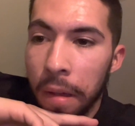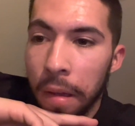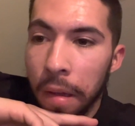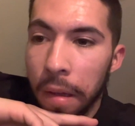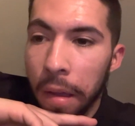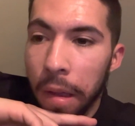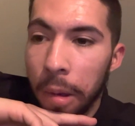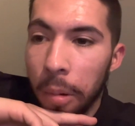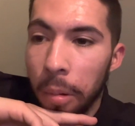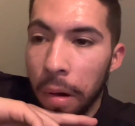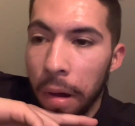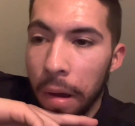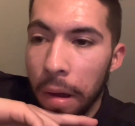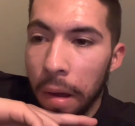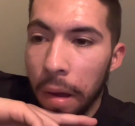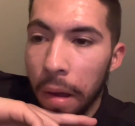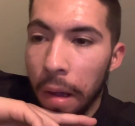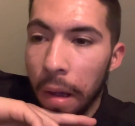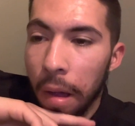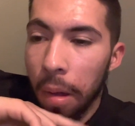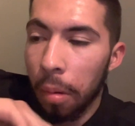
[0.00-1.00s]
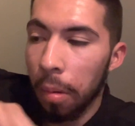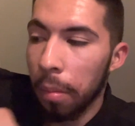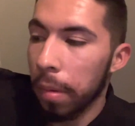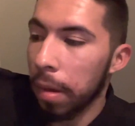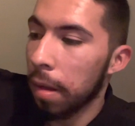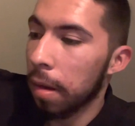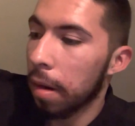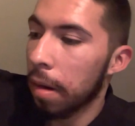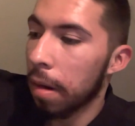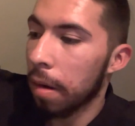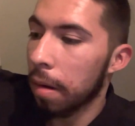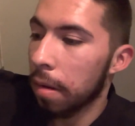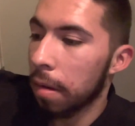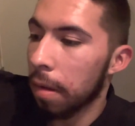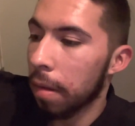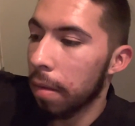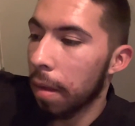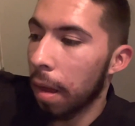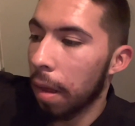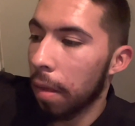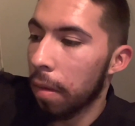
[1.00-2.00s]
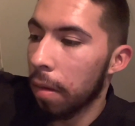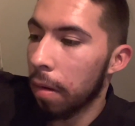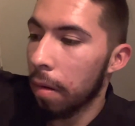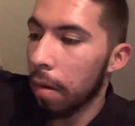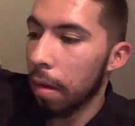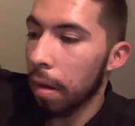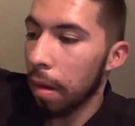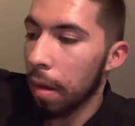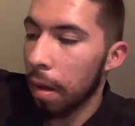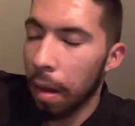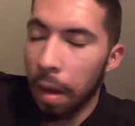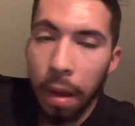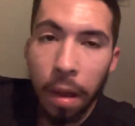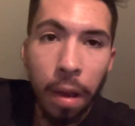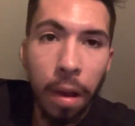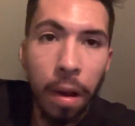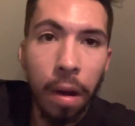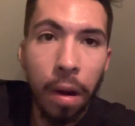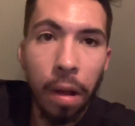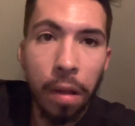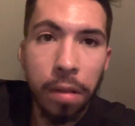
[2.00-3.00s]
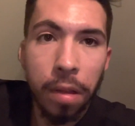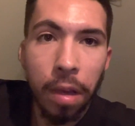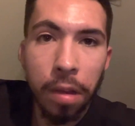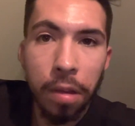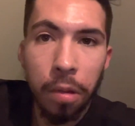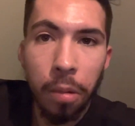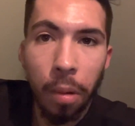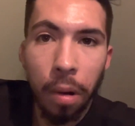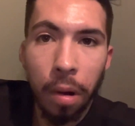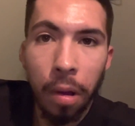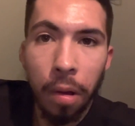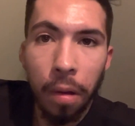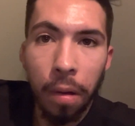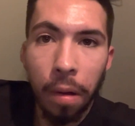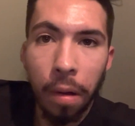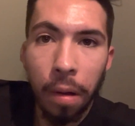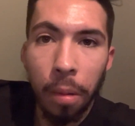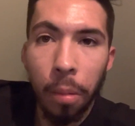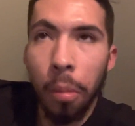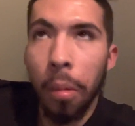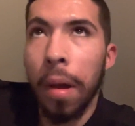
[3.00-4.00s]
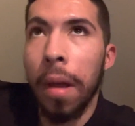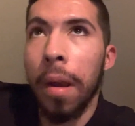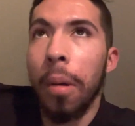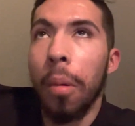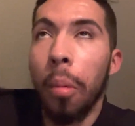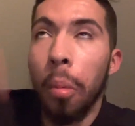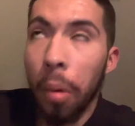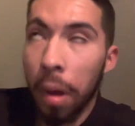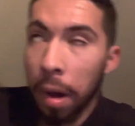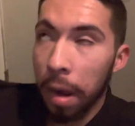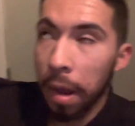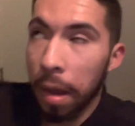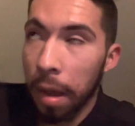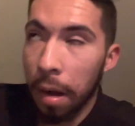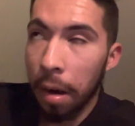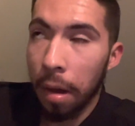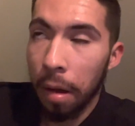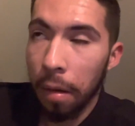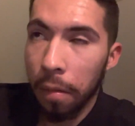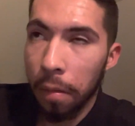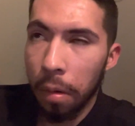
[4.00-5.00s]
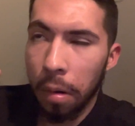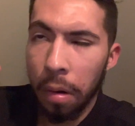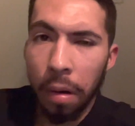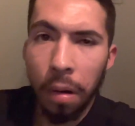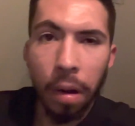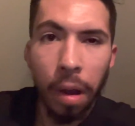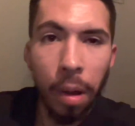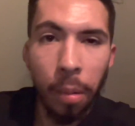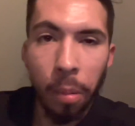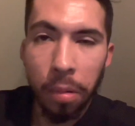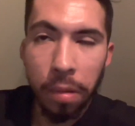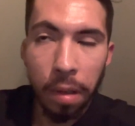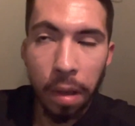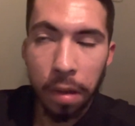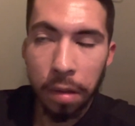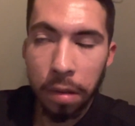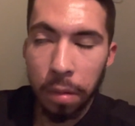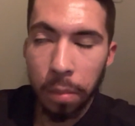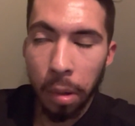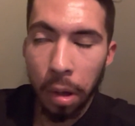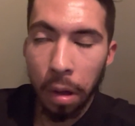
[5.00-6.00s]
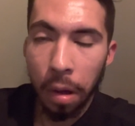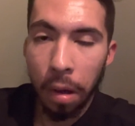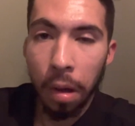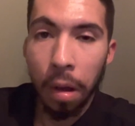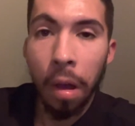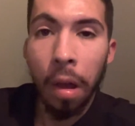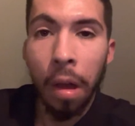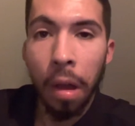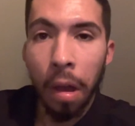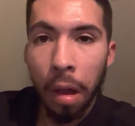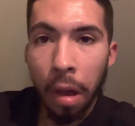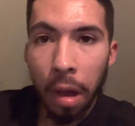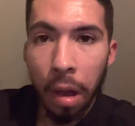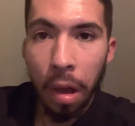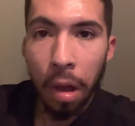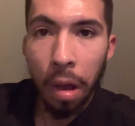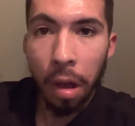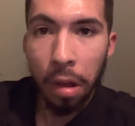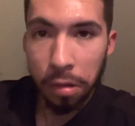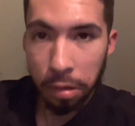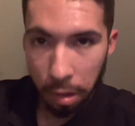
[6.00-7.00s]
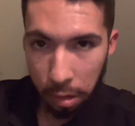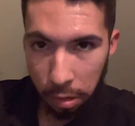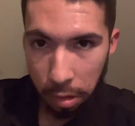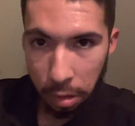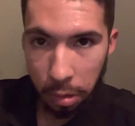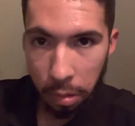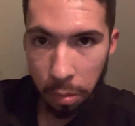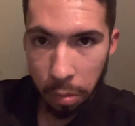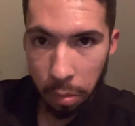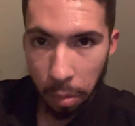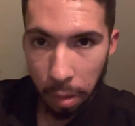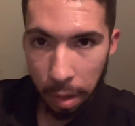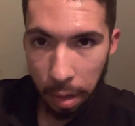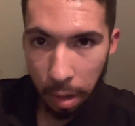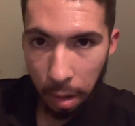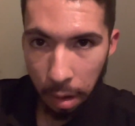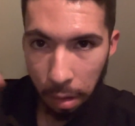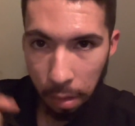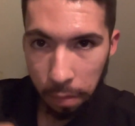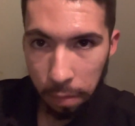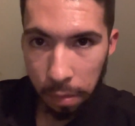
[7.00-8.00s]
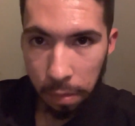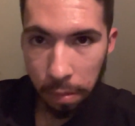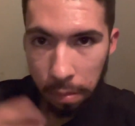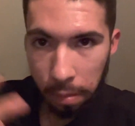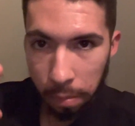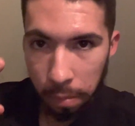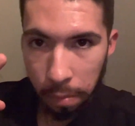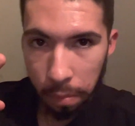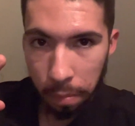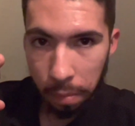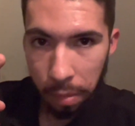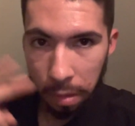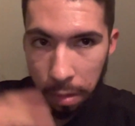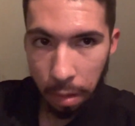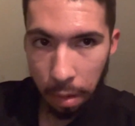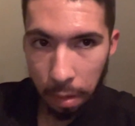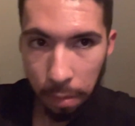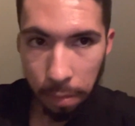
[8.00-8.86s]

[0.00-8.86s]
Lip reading: Anyway, I will be here till 9:30, and I'll text you when I get off. Or I won't text you, but I'll talk to you when I get off. Peace out.